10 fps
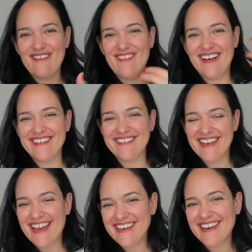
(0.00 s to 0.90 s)
while you
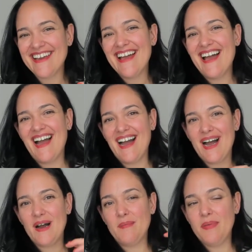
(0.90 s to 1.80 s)
can,
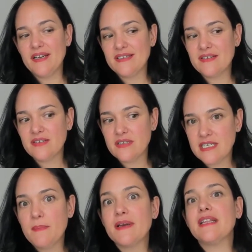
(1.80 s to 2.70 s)
but
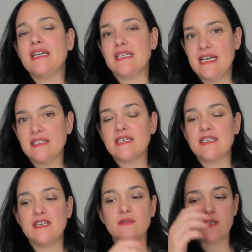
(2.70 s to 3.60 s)
typically it tends to
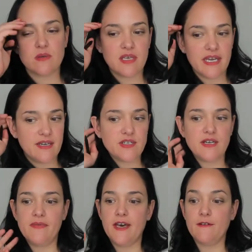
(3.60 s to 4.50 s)
decrease with age.
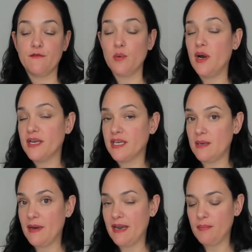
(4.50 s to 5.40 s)
And then if we want to
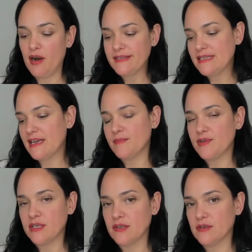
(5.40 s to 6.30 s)
keep adiposity at a
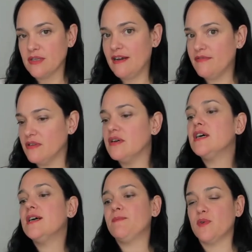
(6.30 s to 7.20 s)
particular level,
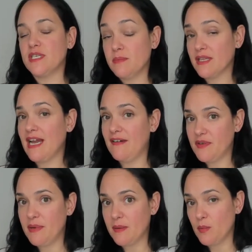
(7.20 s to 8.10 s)
we typically have to
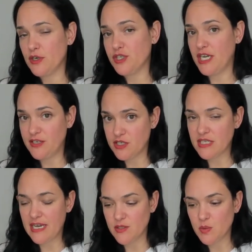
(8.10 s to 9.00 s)
make more changes
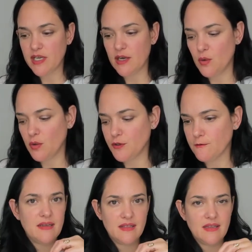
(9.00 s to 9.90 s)
as we get older.
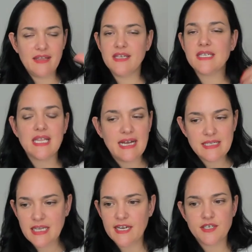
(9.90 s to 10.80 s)
And this last
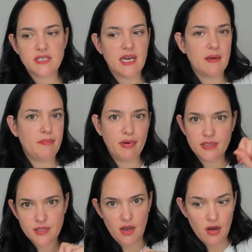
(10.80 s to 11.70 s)
slide just kind of
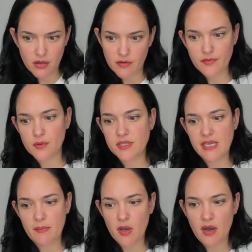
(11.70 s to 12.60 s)
puts all of those
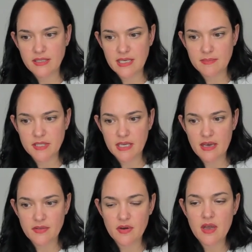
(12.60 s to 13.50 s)
same concepts
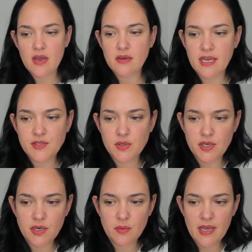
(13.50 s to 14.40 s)
together. Okay, so
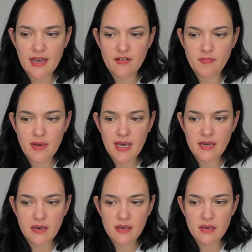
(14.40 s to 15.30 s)
here we have
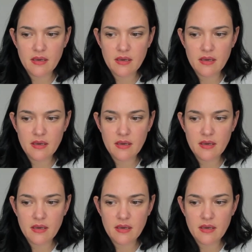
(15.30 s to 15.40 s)
men,